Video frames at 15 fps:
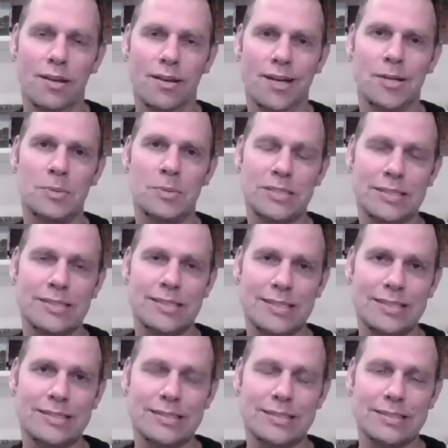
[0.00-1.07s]
I mean, this
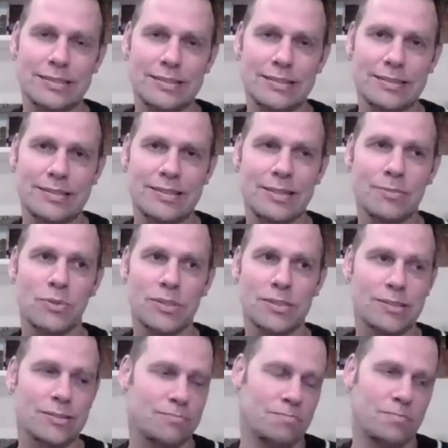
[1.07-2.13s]
is
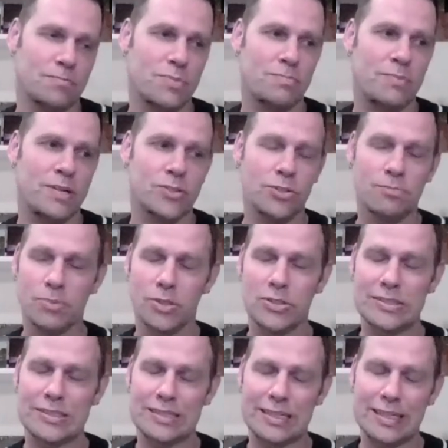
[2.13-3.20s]
someone's special
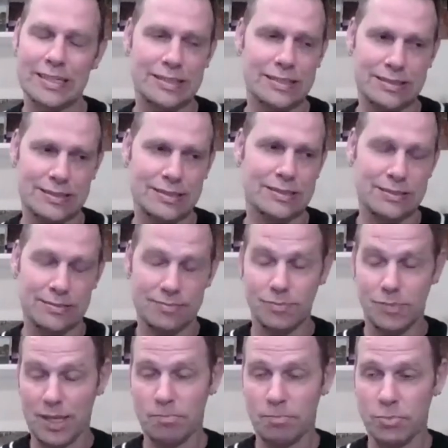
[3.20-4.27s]
person, and this is
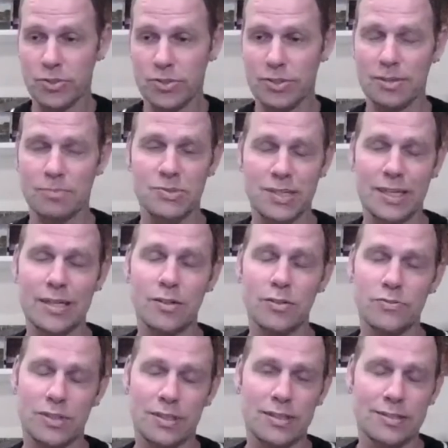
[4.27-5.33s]
that person themselves,
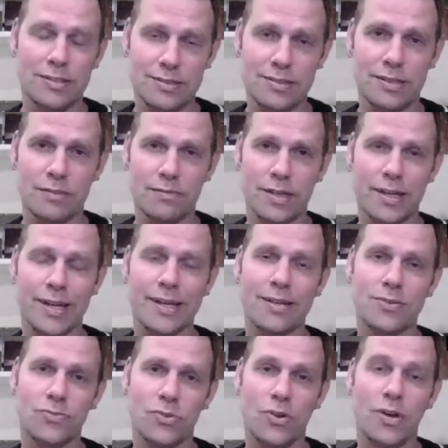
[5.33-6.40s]
and this is their relative.
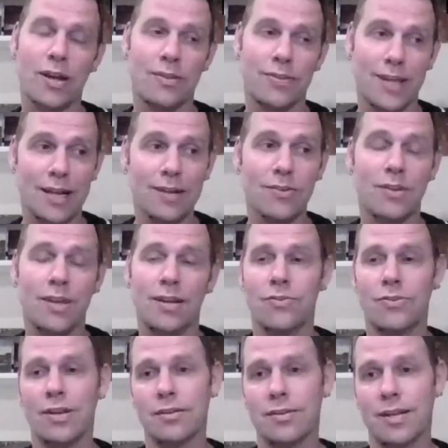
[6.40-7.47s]
So in that sense,
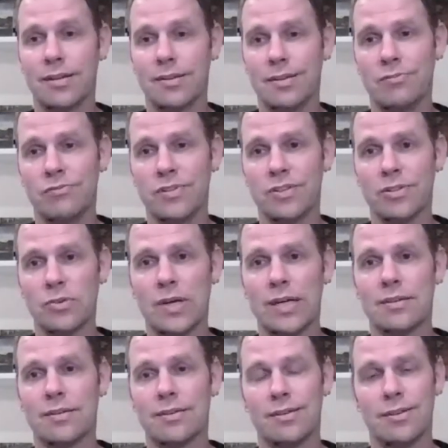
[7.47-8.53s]
I did feel quite
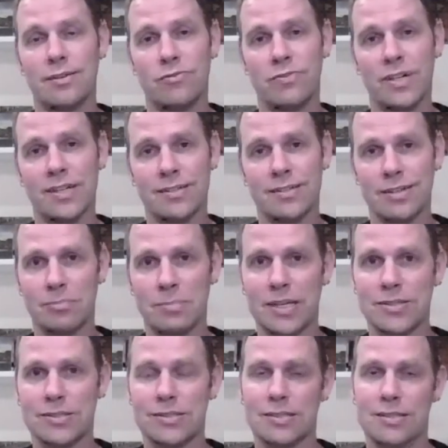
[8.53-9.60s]
conflicted about.